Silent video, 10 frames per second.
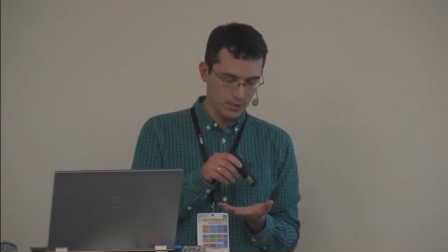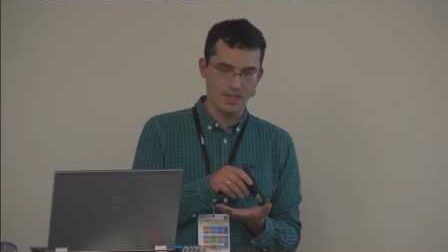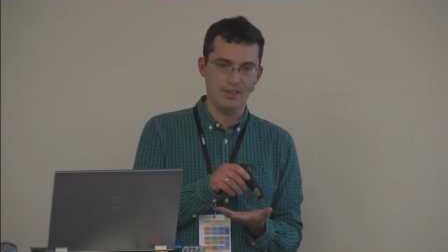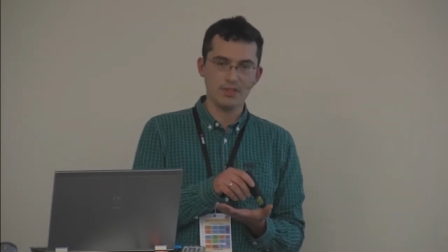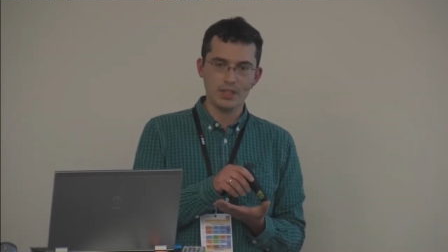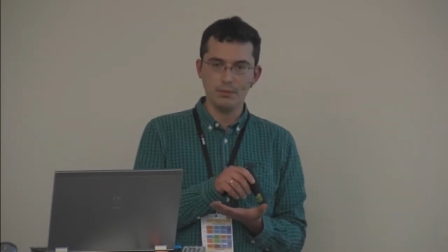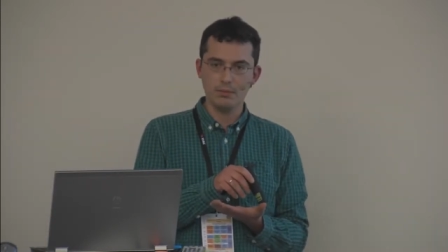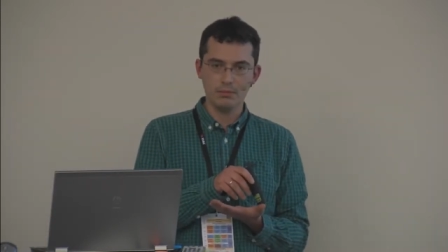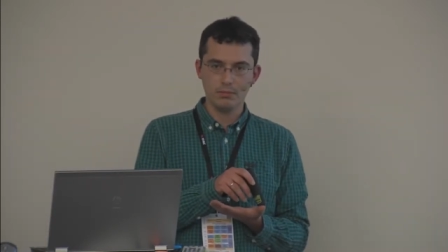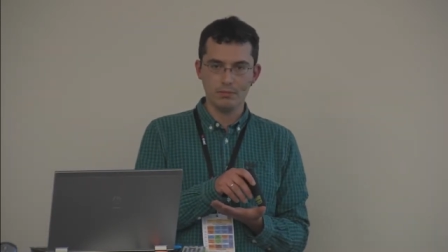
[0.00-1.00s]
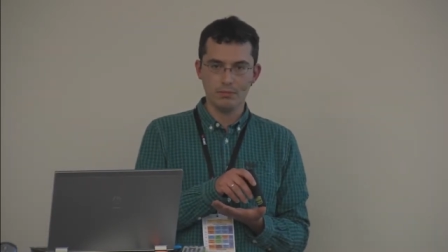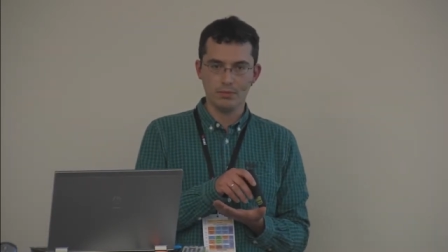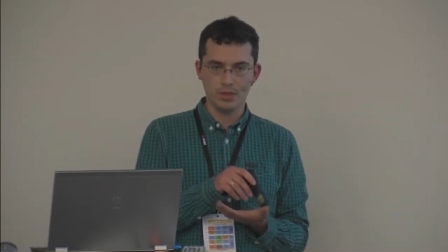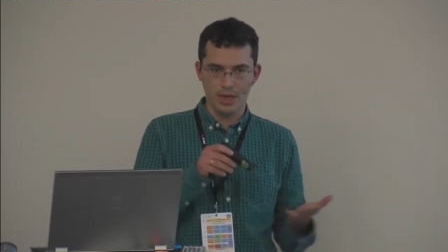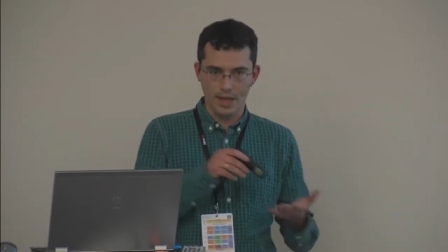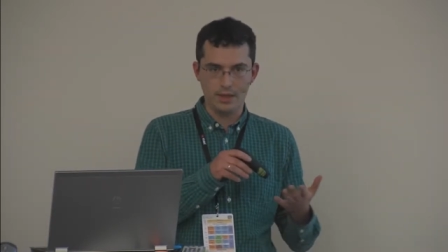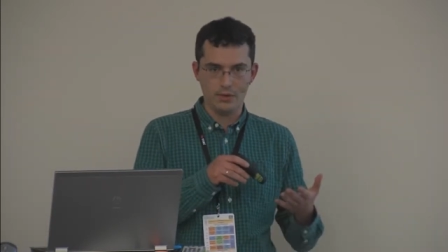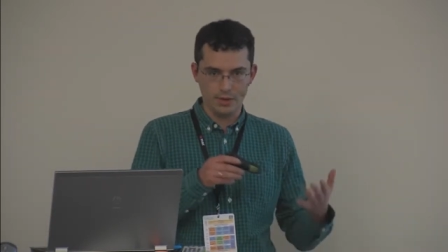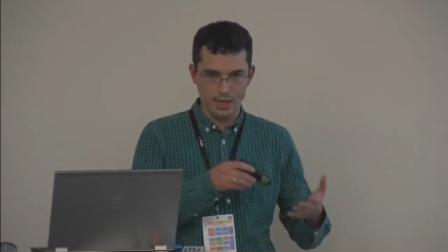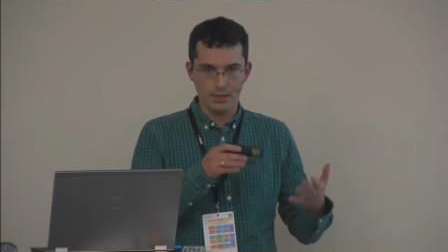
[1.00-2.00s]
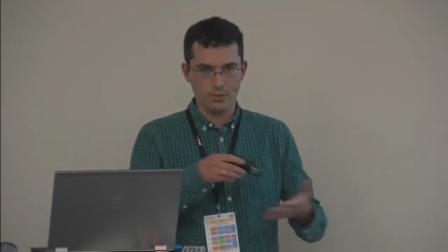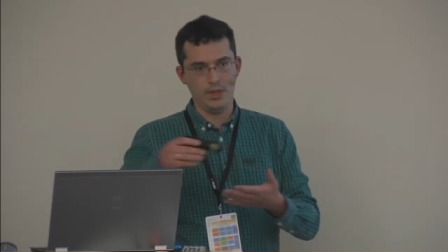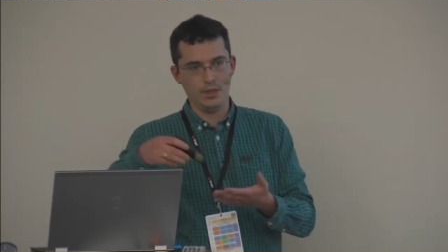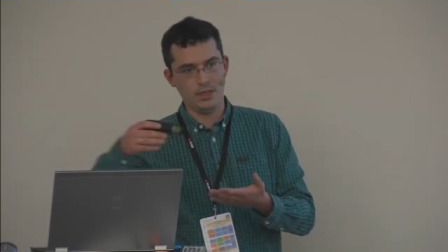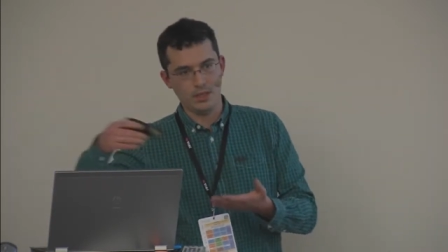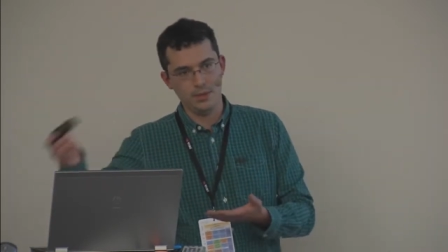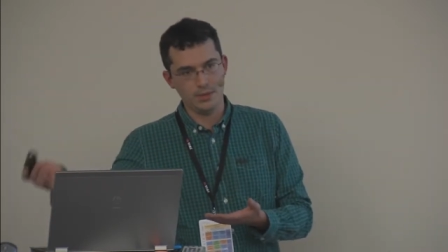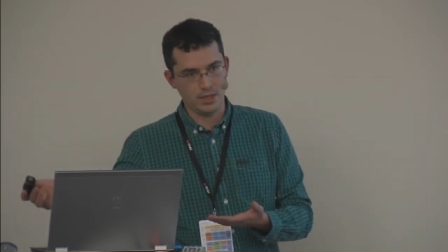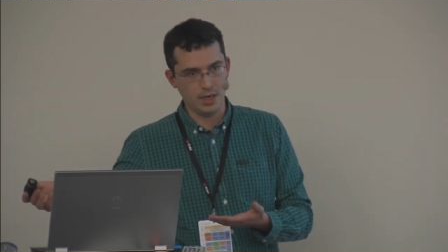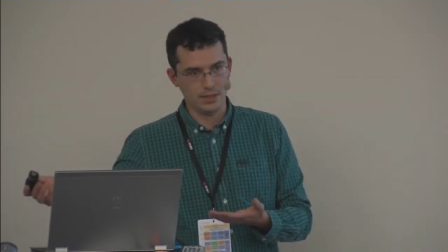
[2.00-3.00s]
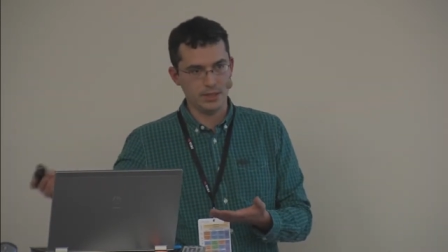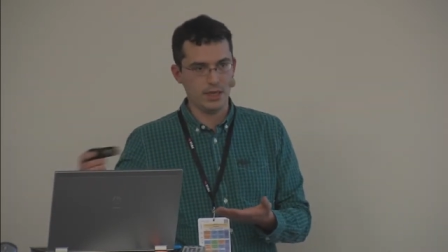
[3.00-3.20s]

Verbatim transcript: dev team together, and that's when the time starts.